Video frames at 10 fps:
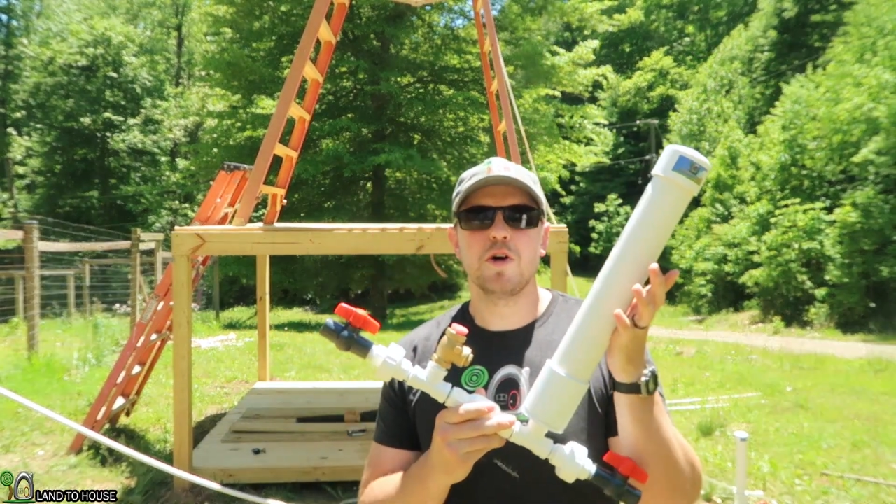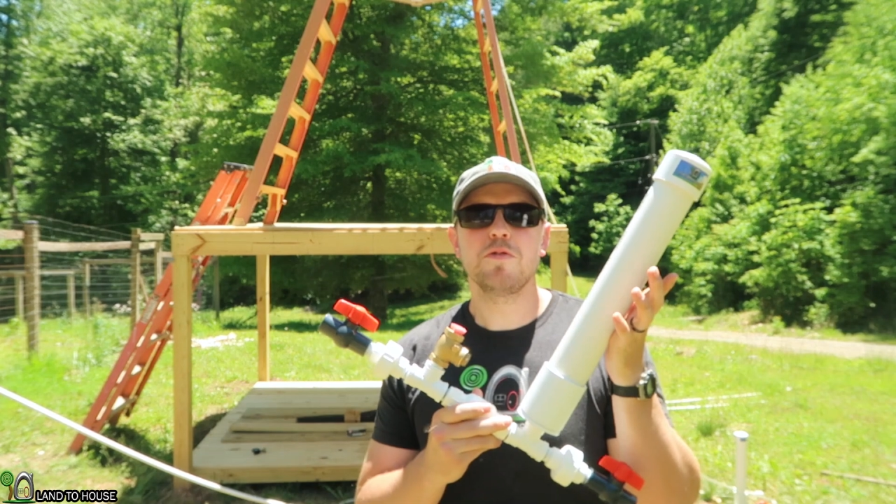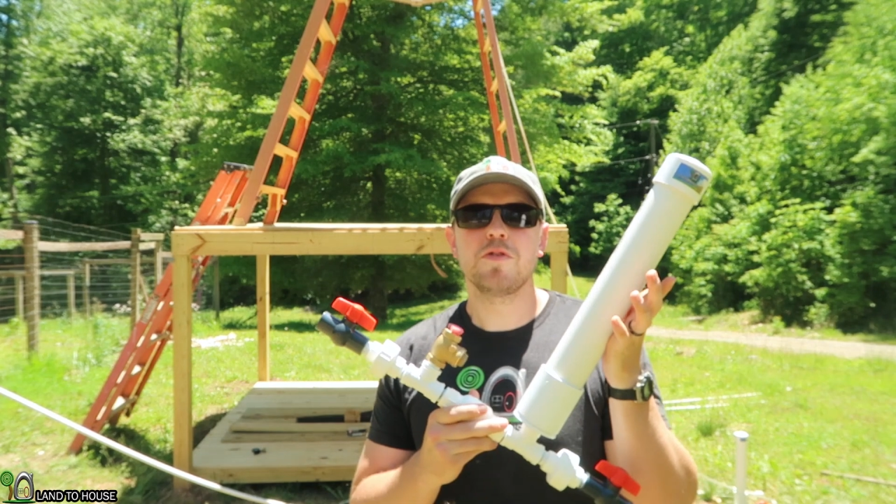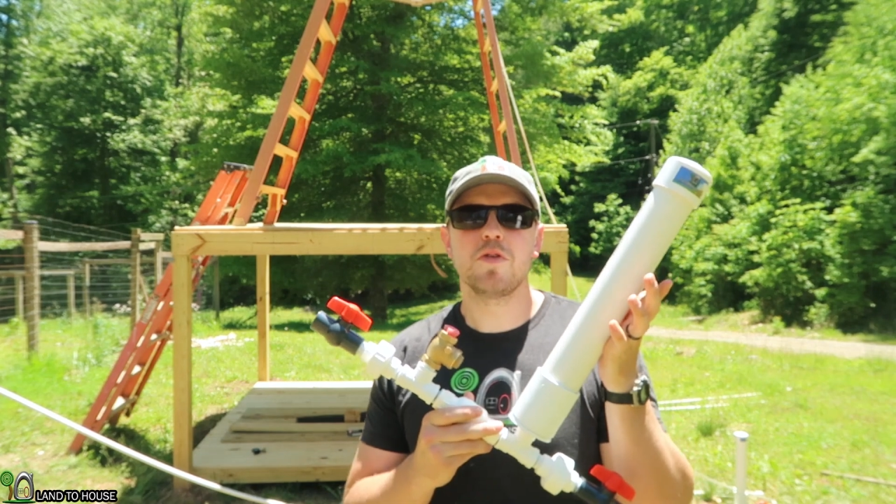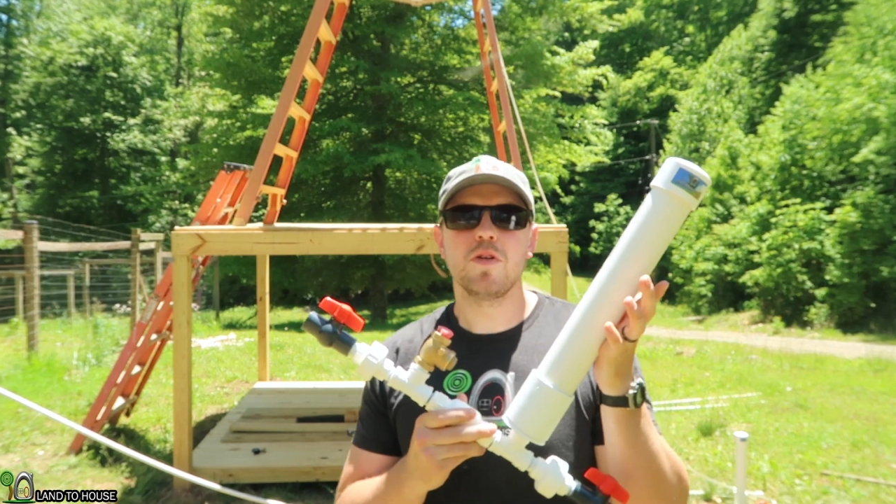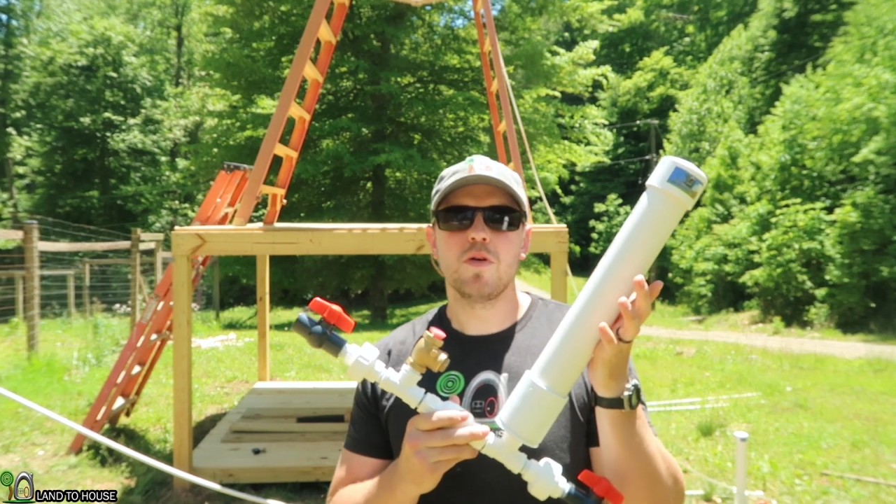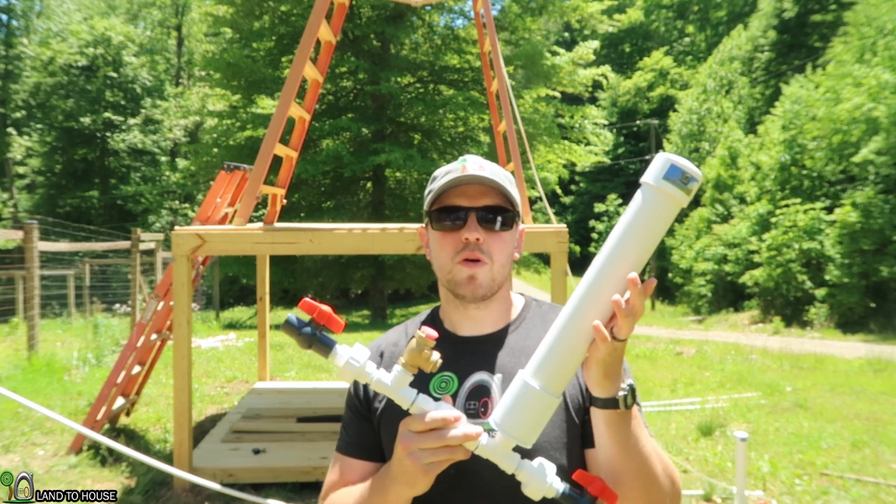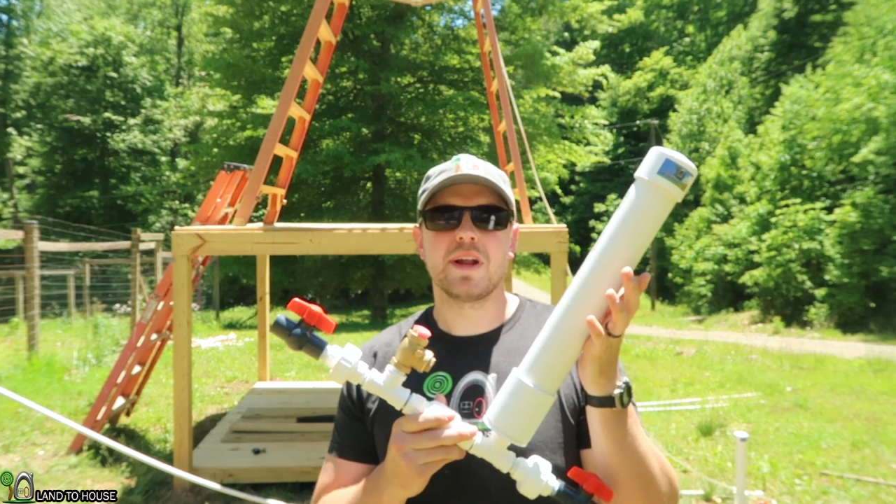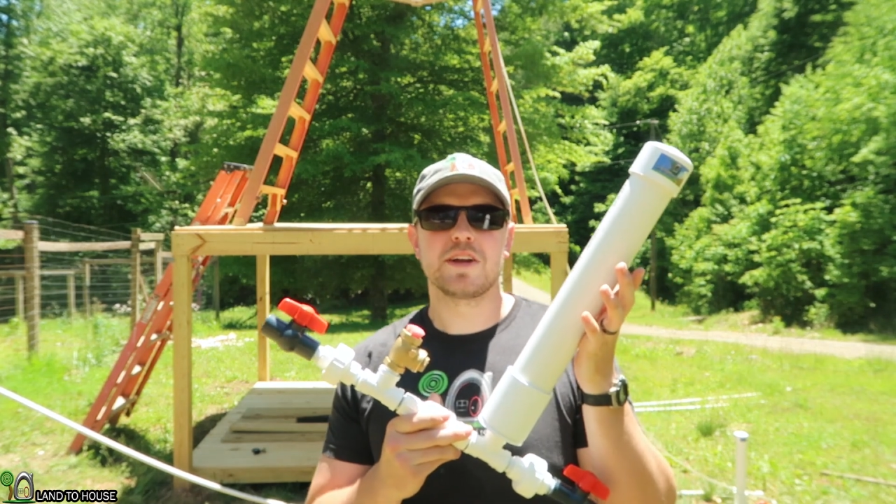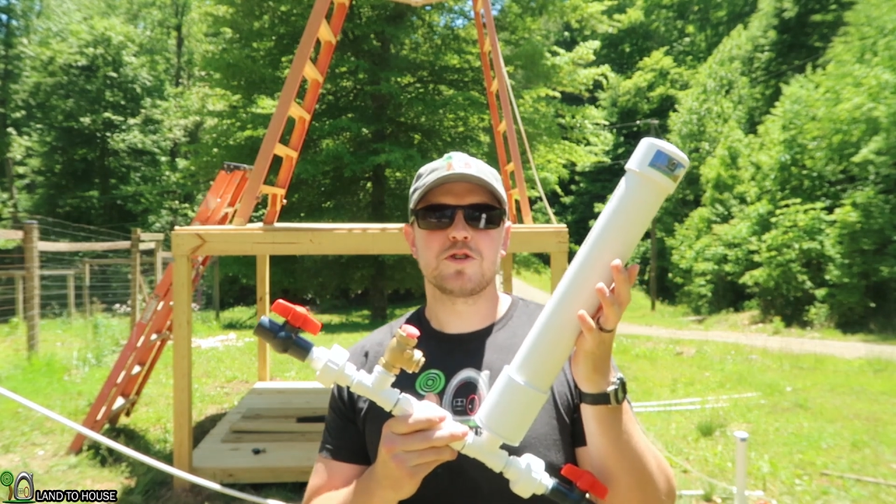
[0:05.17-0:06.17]
no fuel
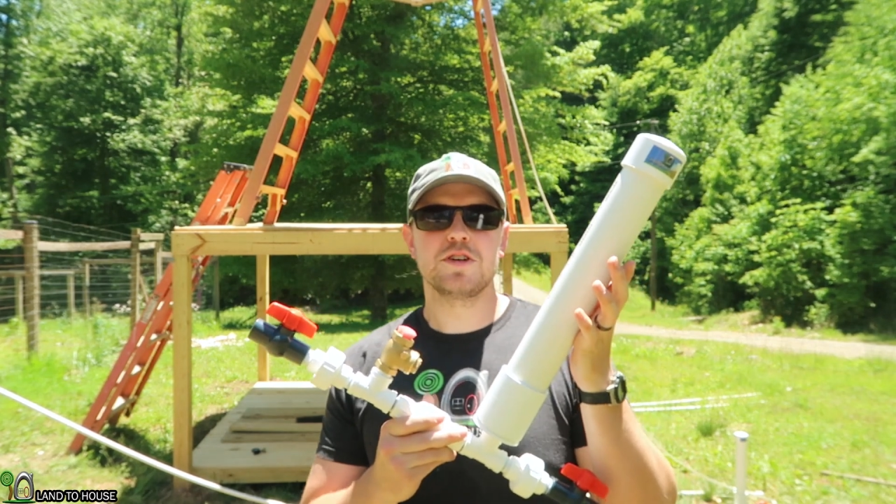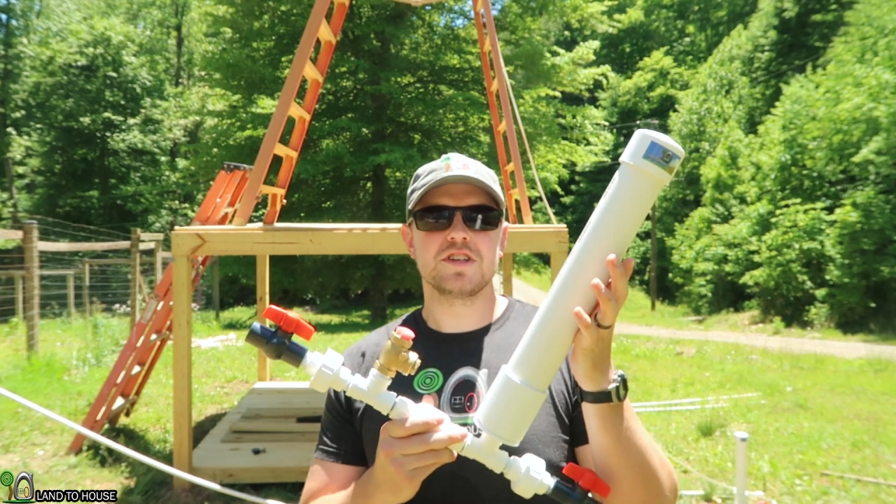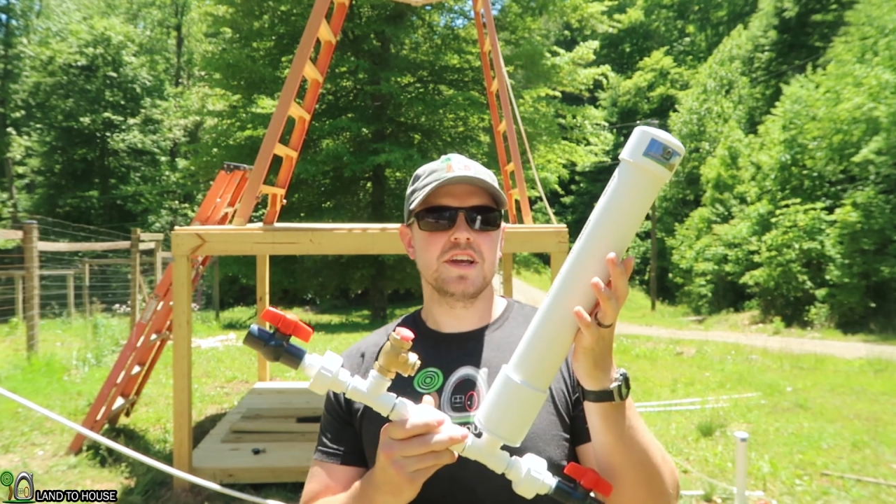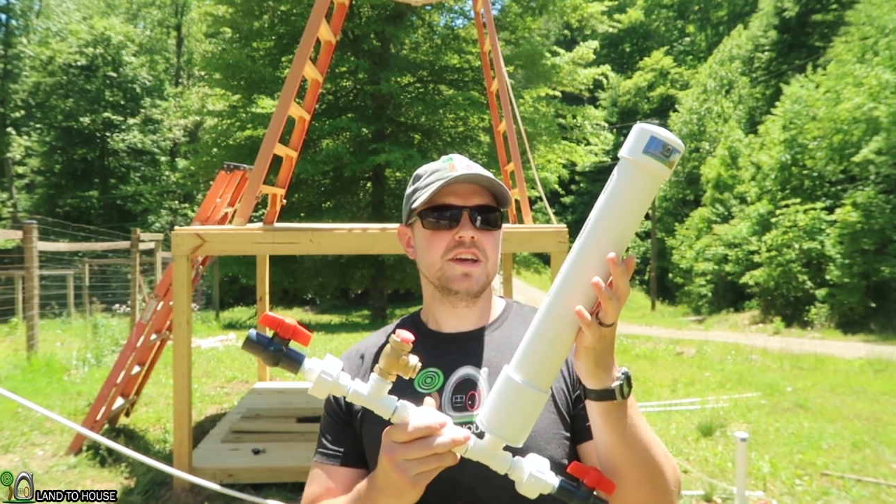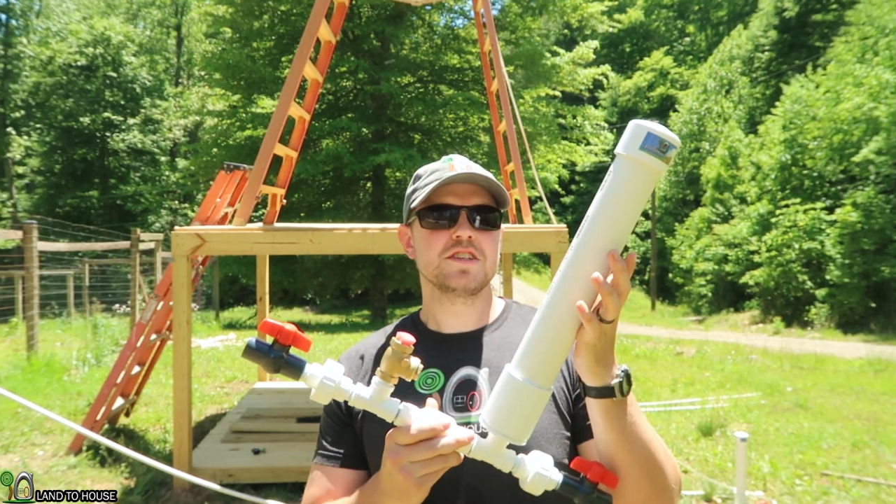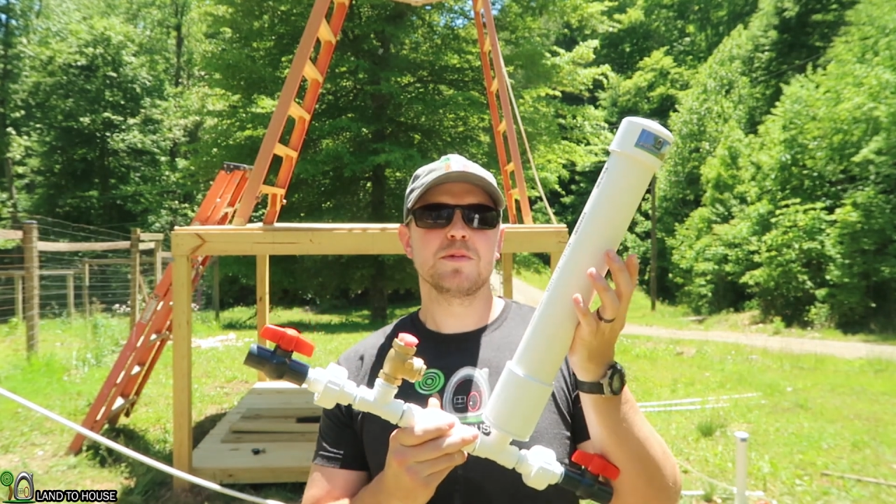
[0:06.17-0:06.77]
or electricity